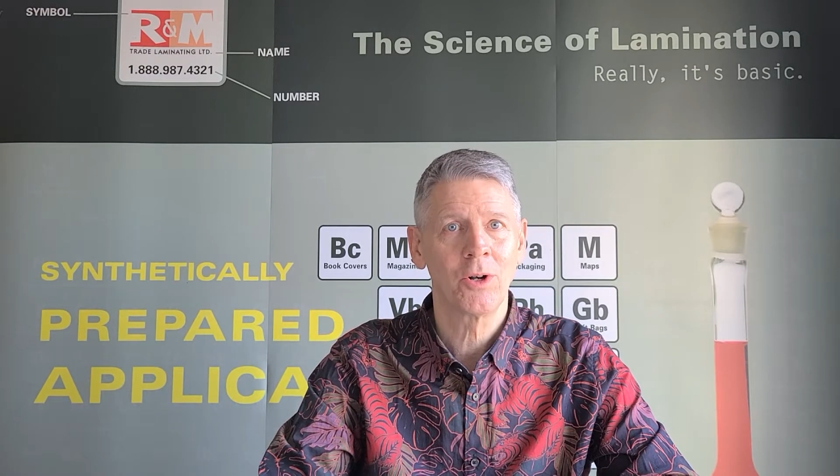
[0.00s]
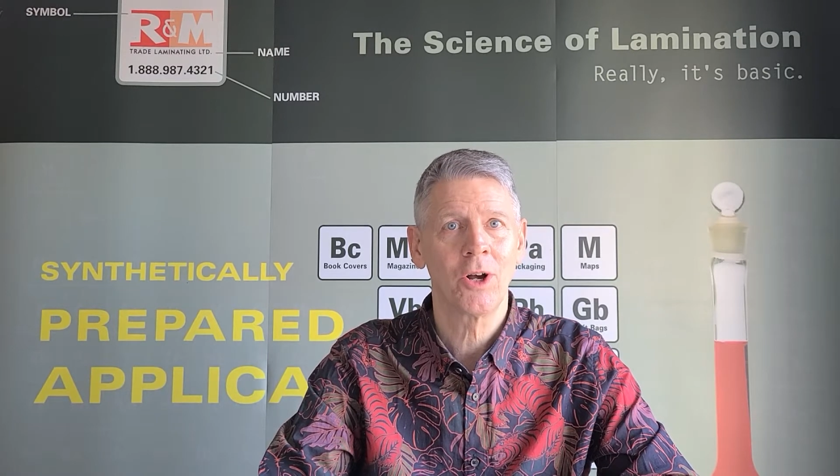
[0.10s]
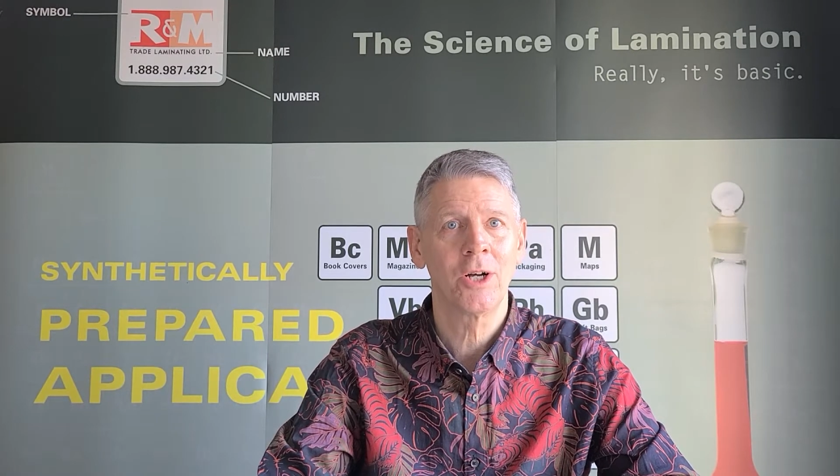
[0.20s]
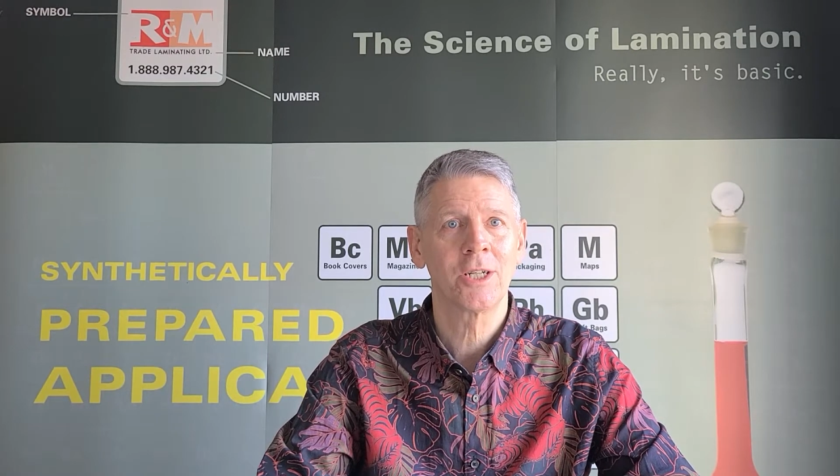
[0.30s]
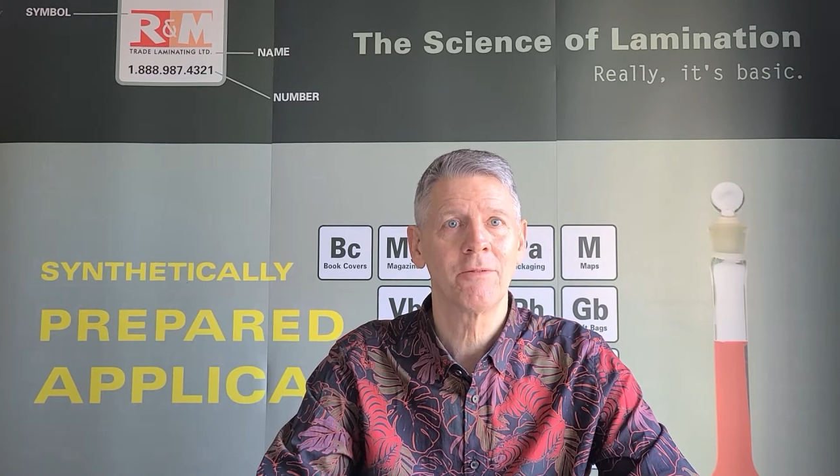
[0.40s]

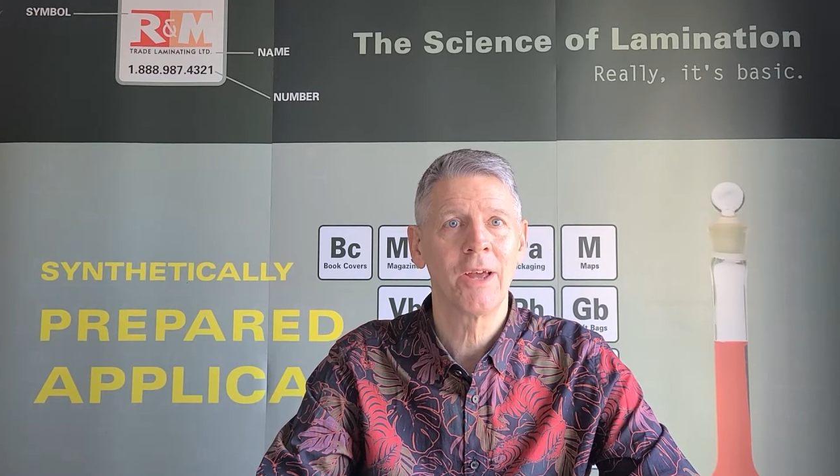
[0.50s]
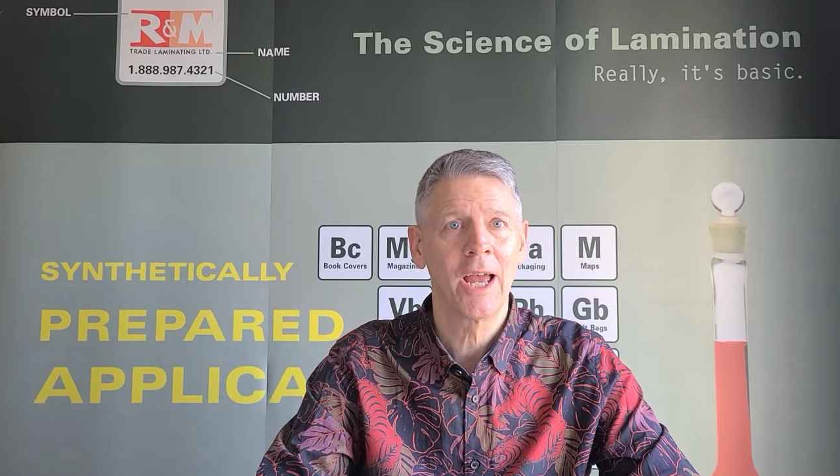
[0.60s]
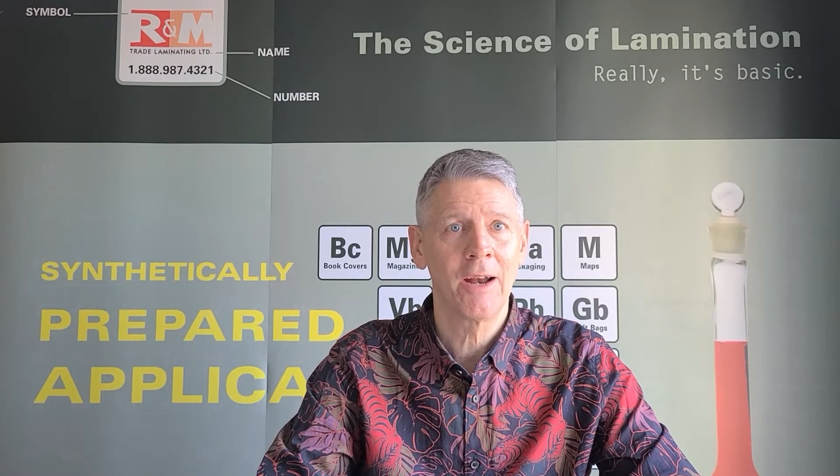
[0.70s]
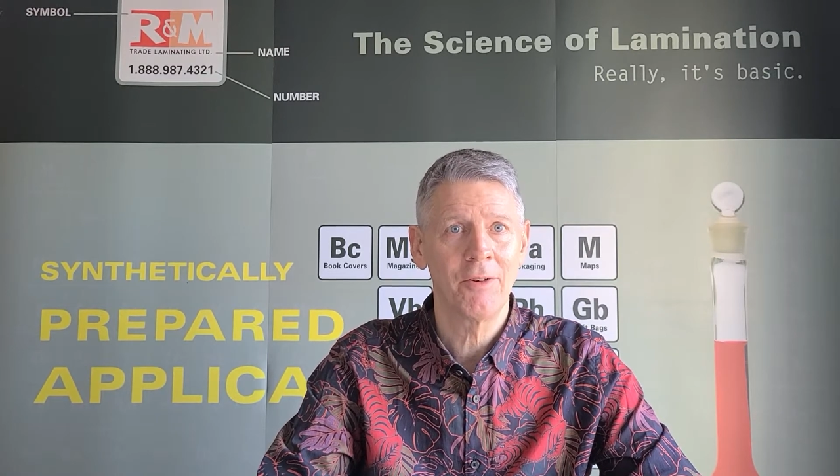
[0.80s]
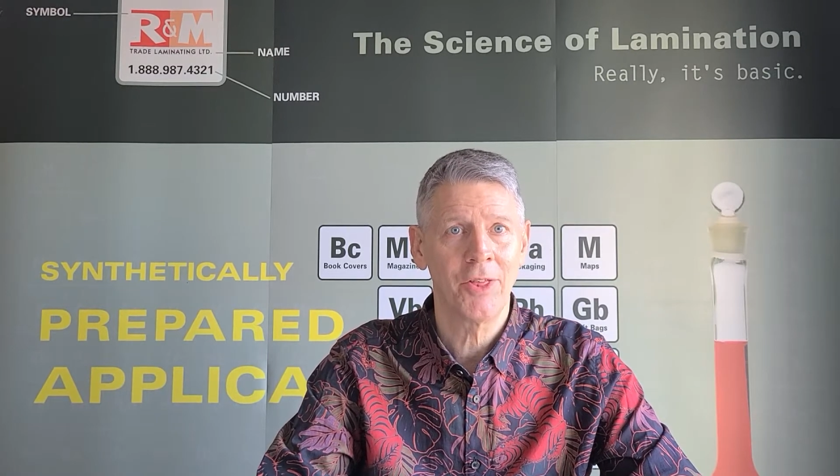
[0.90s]
cost of
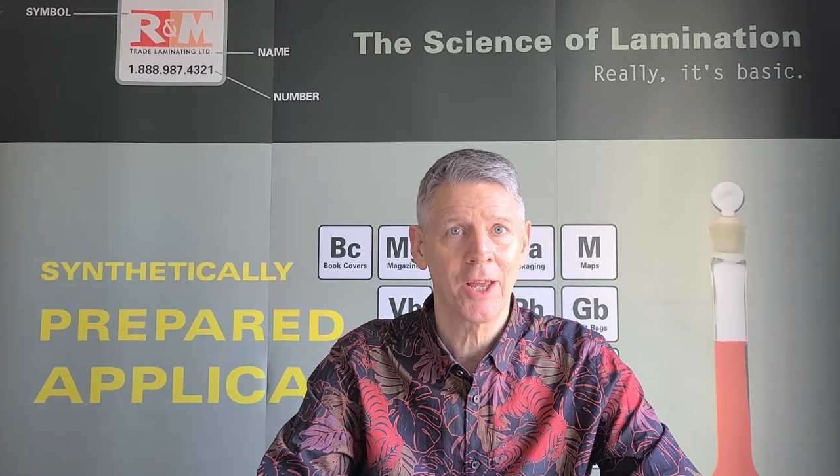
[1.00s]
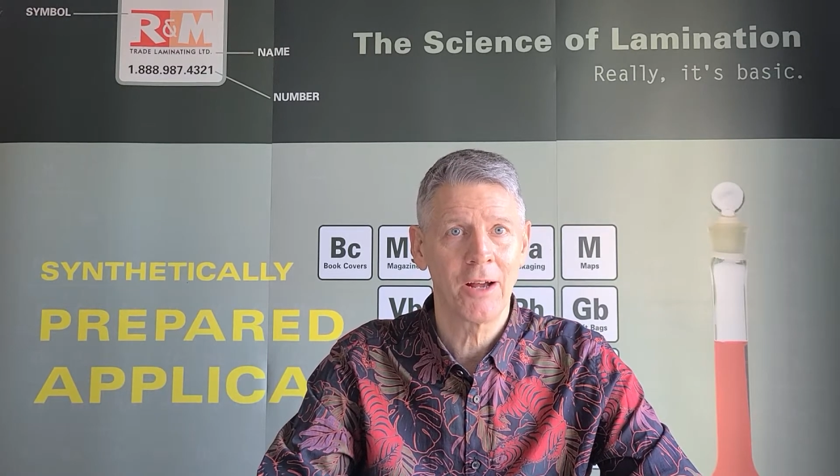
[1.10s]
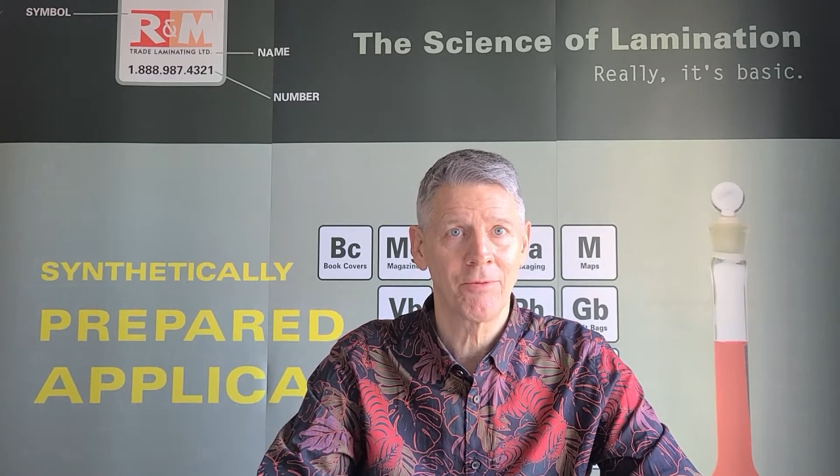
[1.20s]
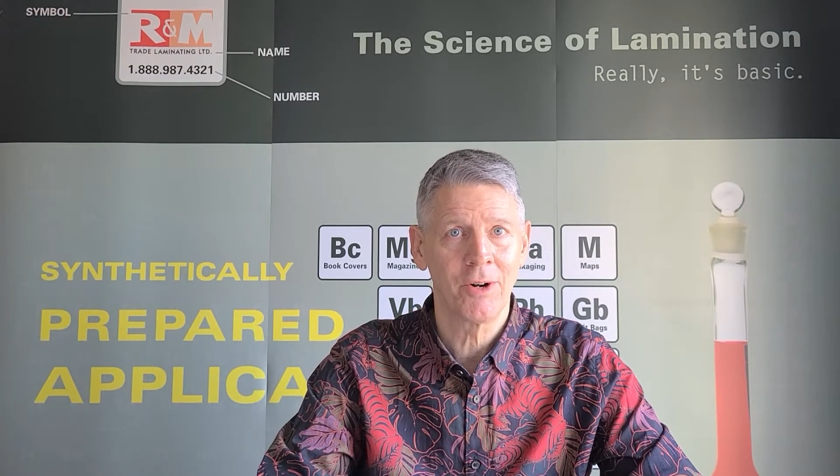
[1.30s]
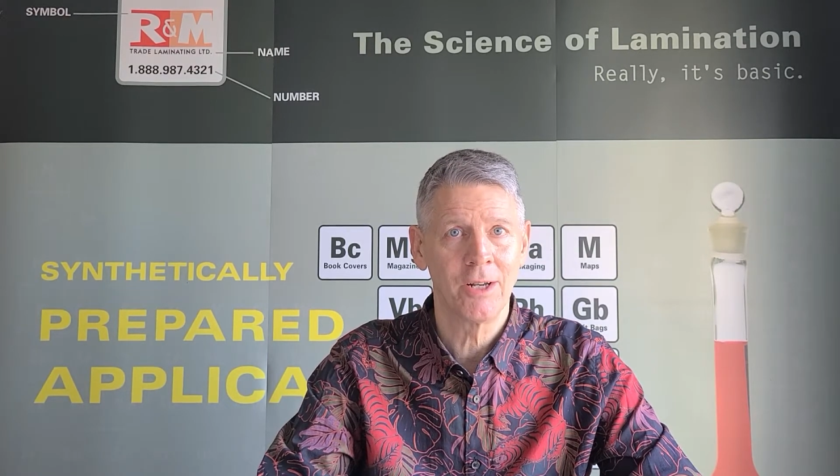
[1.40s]
everything up
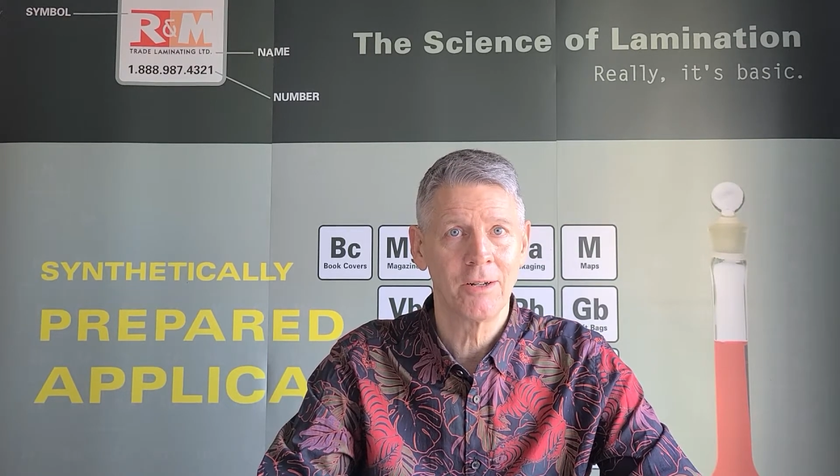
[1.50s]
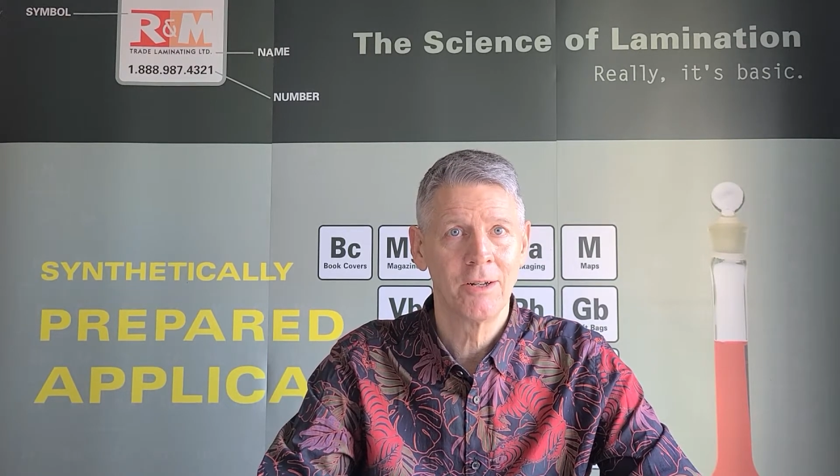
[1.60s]
front.